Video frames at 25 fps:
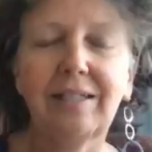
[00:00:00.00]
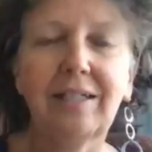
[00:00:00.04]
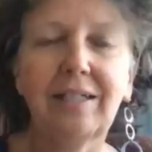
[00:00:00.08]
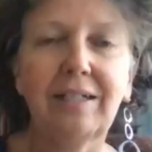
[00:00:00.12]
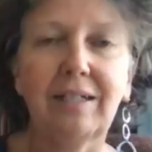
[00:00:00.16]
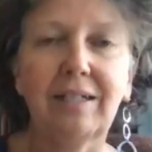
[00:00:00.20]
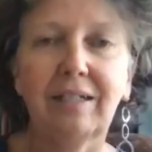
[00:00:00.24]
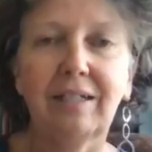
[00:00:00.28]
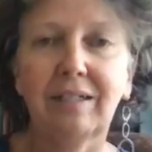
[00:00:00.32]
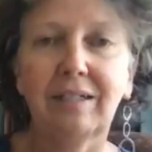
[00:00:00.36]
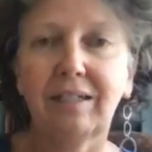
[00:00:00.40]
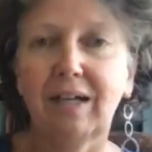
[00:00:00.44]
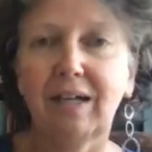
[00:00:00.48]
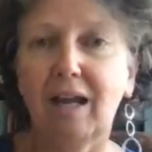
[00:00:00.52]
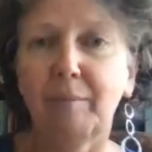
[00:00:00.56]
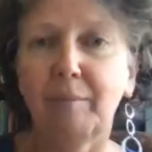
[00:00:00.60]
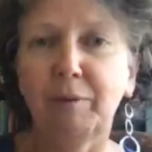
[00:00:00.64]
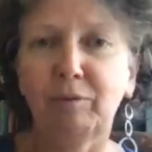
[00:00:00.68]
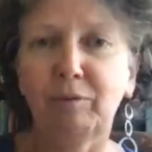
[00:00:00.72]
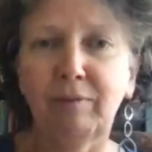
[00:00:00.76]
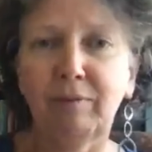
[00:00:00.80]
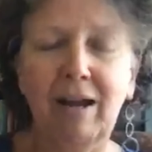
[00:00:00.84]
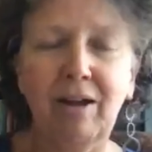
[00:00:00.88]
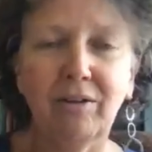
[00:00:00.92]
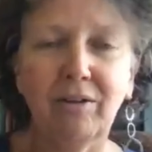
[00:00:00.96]
And I'm
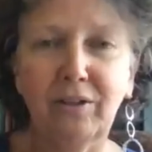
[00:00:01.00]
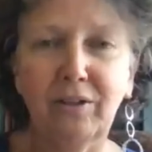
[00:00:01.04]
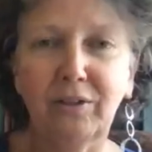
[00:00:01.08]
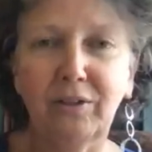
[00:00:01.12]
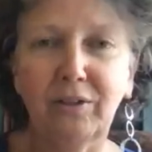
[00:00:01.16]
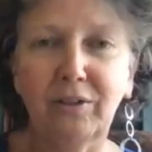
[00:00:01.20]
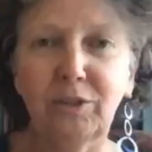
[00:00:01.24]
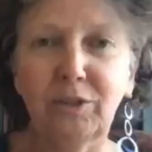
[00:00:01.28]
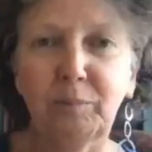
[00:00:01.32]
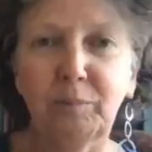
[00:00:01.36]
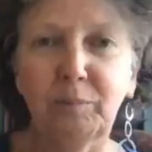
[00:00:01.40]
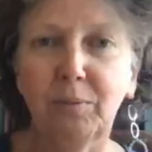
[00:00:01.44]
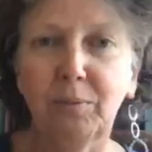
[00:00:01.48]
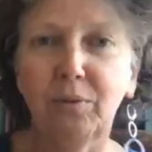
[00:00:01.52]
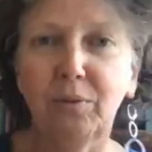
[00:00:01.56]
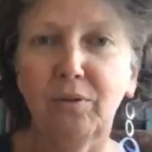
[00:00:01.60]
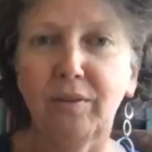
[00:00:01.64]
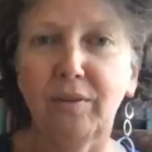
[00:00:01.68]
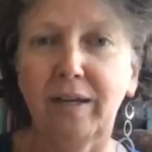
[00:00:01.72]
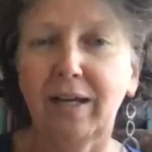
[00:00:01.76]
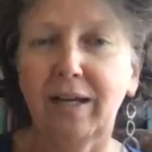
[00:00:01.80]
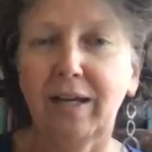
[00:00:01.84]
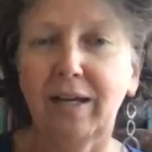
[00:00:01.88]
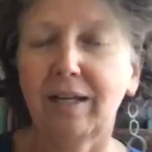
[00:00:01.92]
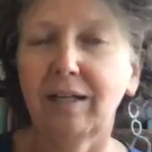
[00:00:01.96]
around other people
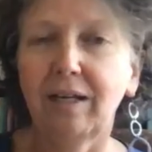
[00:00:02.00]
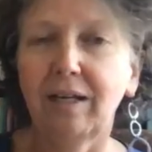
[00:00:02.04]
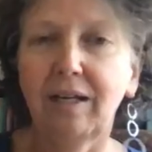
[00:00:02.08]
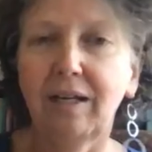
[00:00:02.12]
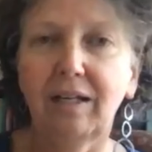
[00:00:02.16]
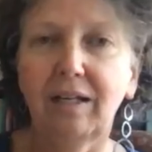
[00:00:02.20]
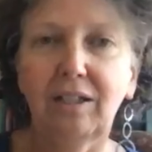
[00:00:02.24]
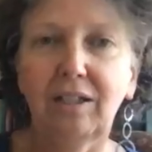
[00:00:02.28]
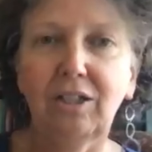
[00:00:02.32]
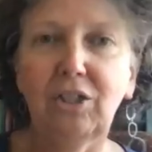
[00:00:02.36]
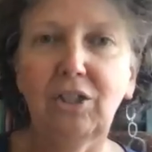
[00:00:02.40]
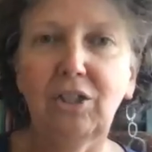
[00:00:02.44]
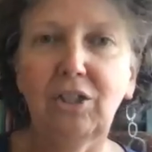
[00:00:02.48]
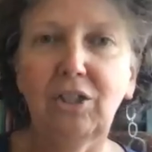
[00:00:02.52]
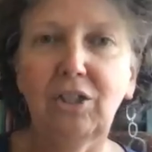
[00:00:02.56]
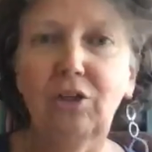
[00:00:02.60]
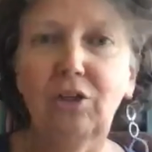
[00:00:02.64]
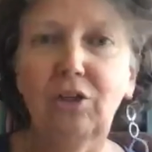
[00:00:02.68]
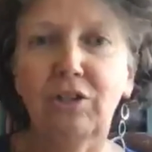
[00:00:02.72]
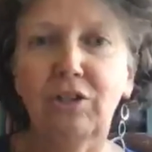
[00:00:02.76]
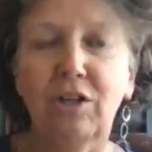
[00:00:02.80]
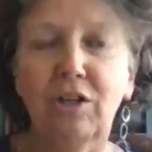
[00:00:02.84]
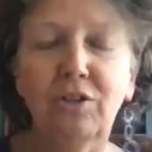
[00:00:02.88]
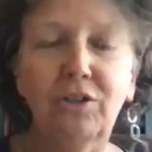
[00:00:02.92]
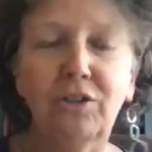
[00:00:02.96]
that,
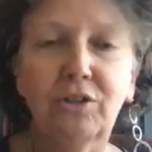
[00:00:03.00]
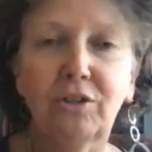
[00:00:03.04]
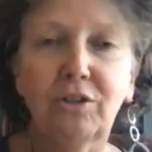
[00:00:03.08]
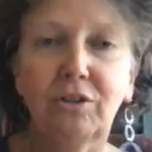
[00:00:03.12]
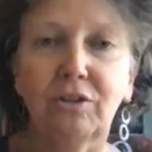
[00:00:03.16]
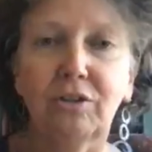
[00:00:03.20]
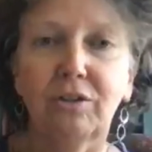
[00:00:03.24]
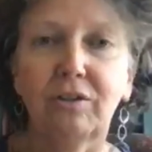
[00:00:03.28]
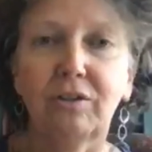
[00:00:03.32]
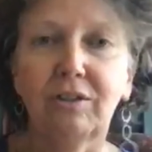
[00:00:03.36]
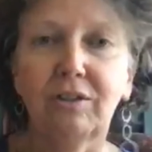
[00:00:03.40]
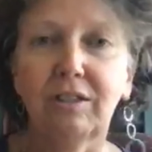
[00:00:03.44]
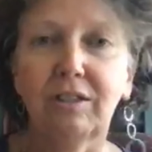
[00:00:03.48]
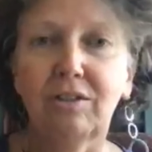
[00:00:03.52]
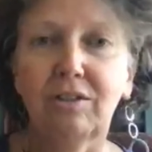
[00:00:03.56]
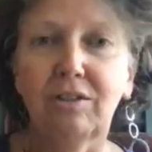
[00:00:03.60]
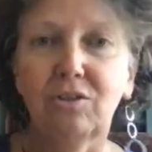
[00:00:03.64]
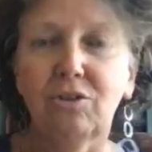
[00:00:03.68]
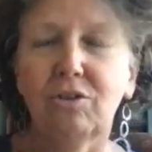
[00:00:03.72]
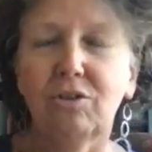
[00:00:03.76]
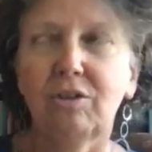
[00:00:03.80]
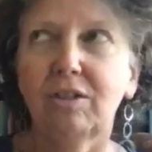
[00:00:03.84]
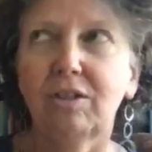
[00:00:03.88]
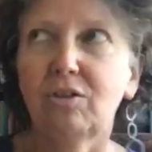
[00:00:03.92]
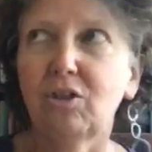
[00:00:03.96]

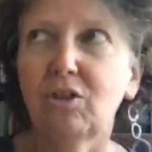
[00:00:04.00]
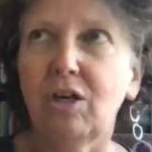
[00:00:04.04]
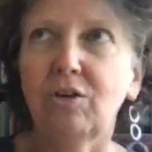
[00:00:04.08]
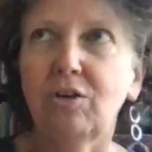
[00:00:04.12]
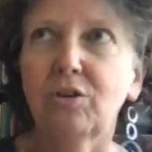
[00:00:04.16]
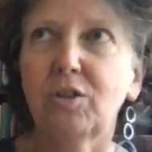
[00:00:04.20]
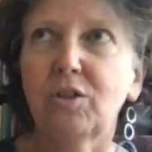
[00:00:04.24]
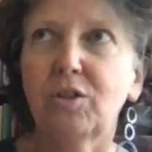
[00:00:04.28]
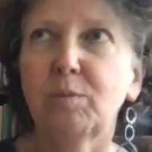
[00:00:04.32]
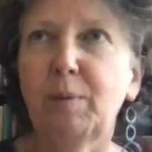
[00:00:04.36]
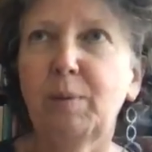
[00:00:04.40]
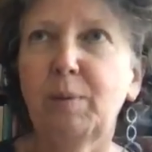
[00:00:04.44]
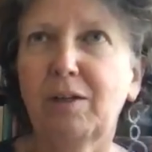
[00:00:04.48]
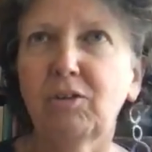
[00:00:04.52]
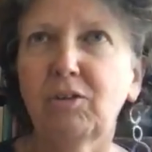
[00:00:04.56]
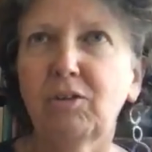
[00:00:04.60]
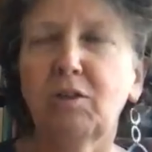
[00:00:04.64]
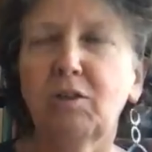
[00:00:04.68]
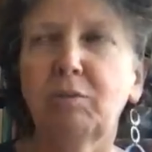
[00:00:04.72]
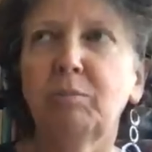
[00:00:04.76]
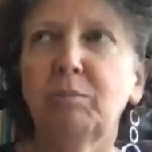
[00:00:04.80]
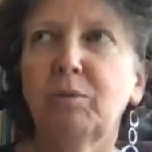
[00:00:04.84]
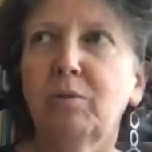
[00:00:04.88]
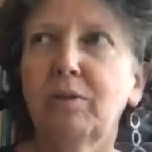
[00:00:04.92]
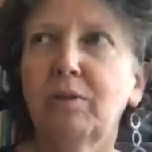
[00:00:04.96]
the gender
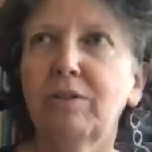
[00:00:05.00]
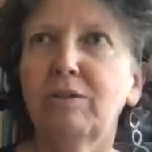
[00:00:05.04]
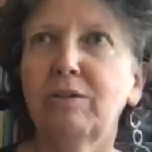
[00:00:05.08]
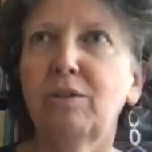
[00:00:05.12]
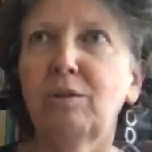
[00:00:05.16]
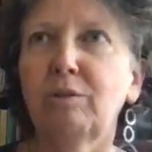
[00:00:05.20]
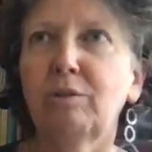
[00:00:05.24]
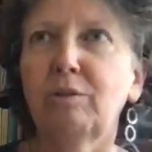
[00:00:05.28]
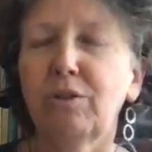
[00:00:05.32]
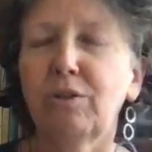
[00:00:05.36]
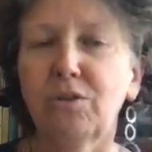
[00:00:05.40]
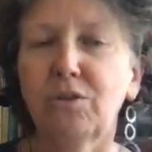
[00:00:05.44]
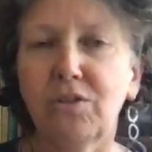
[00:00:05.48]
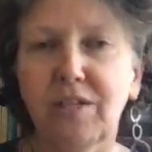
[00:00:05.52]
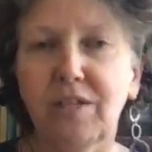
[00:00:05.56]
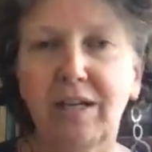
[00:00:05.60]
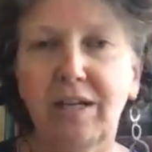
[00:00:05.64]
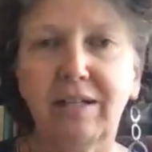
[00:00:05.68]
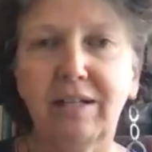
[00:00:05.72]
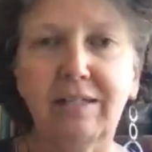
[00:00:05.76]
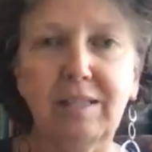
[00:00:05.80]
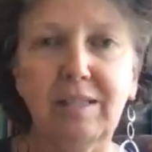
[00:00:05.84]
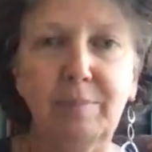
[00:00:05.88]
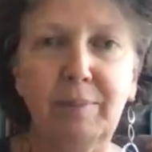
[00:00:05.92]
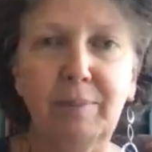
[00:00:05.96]
spectrum or the new
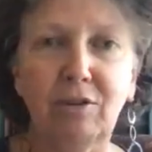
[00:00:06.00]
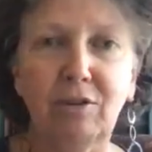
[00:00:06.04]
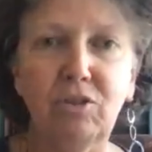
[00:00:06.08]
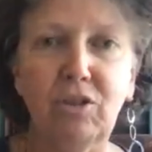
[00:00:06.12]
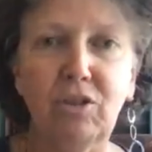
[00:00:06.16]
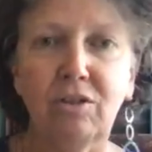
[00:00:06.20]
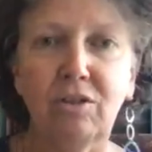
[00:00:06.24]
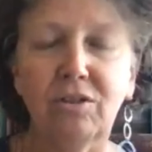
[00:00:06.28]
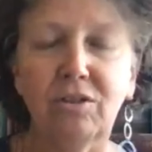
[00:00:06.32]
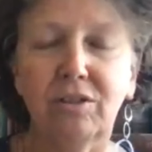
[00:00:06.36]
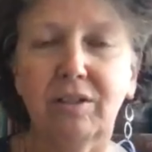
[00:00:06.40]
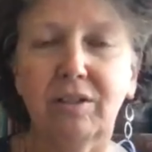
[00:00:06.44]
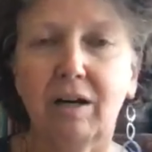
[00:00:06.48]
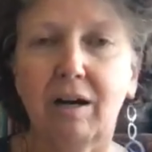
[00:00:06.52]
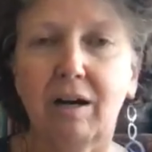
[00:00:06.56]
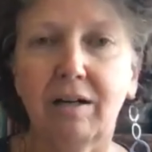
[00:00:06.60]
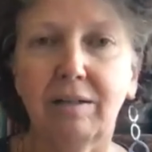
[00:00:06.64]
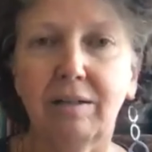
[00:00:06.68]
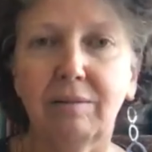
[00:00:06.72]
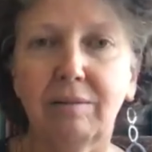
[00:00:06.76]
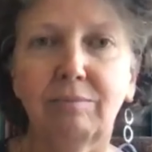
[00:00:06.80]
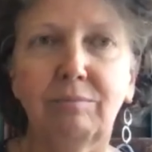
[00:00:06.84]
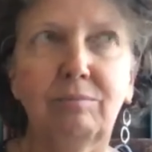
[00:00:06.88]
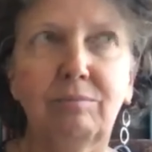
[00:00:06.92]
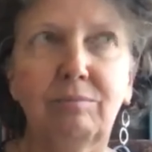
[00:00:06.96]
understandings about gender
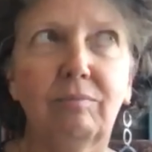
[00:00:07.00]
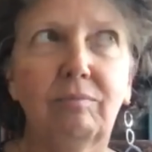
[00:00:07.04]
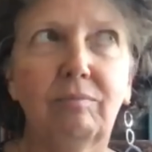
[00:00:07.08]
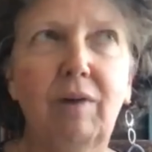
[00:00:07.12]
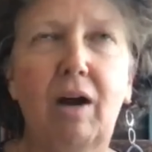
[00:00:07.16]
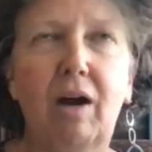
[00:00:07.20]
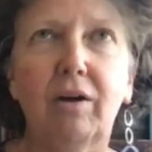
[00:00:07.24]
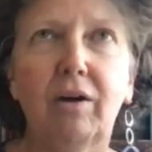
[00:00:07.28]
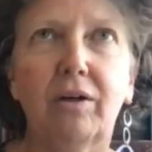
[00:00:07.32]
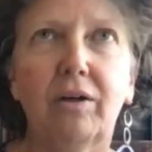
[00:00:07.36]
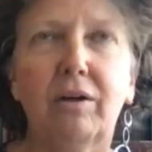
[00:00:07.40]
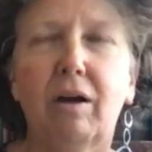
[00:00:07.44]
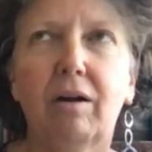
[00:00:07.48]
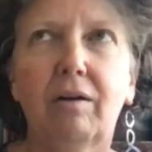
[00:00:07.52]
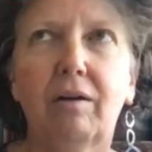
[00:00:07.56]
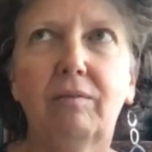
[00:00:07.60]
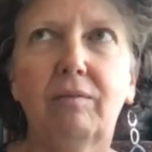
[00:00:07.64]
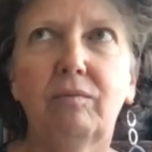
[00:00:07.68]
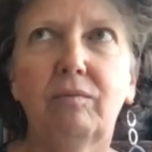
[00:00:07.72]
are